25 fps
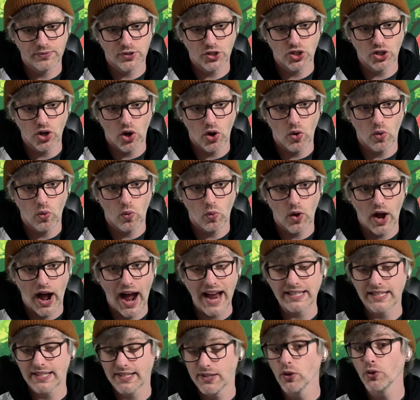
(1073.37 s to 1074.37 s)
so
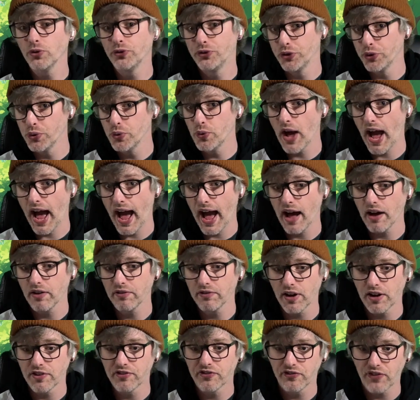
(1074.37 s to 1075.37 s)
I still do
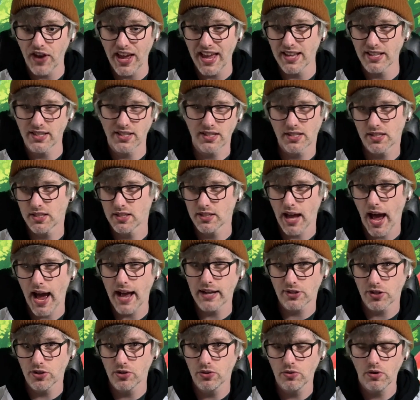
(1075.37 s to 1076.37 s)
have a face
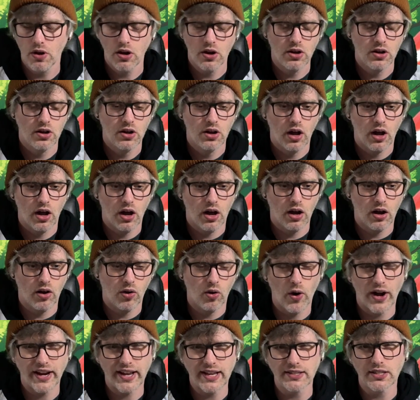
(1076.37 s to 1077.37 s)
tattoo,
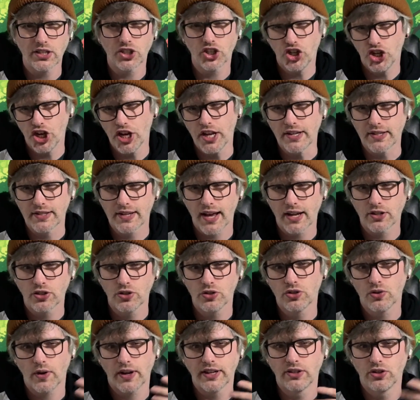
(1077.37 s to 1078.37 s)
or I guess a chin
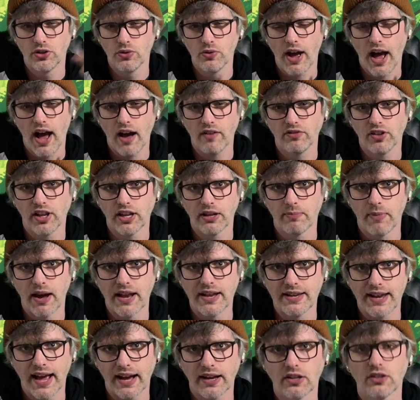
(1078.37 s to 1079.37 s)
tattoo. So I do have like
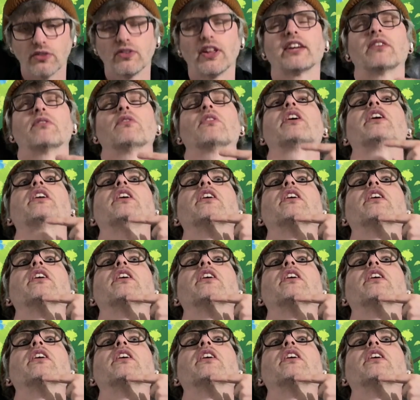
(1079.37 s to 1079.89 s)
my neck, like